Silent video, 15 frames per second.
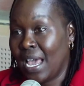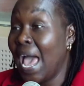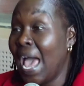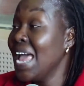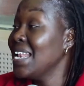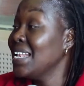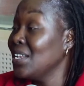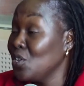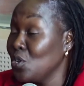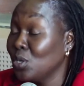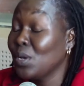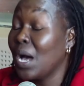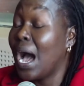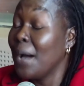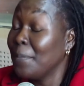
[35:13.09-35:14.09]
And you're
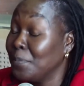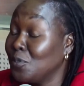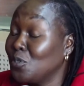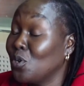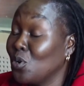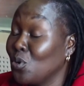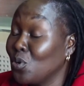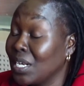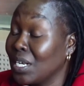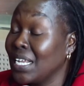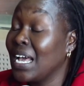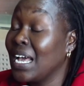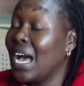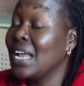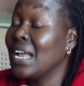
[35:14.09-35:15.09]
absolutely
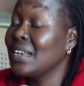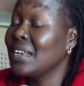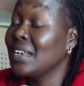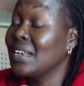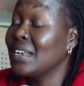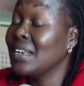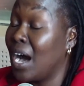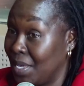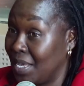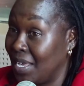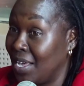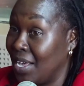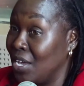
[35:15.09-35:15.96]
unhappy.